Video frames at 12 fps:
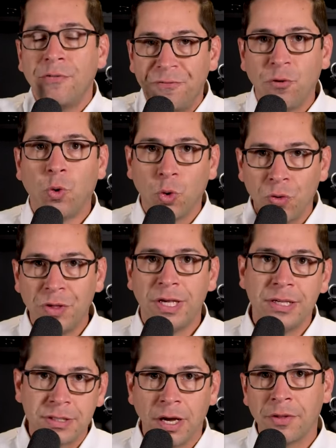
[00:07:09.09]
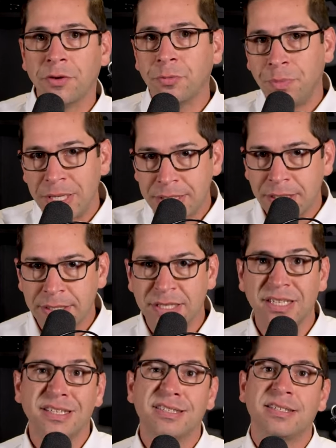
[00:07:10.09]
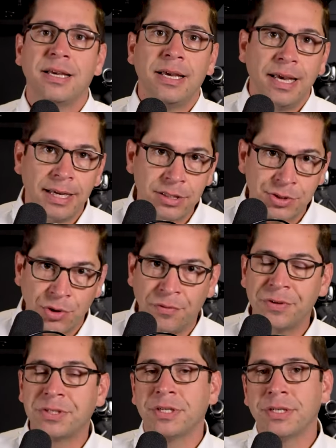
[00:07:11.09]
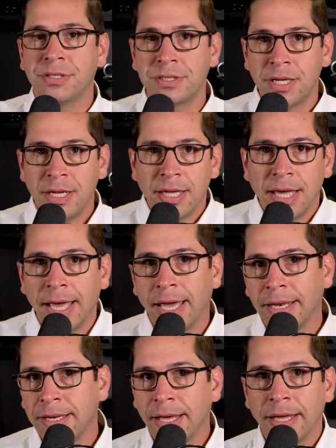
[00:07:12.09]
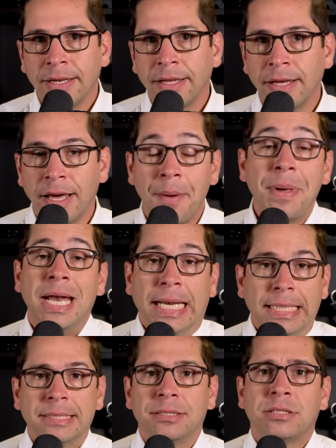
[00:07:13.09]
for these other businesses and services and, and uh, amenities.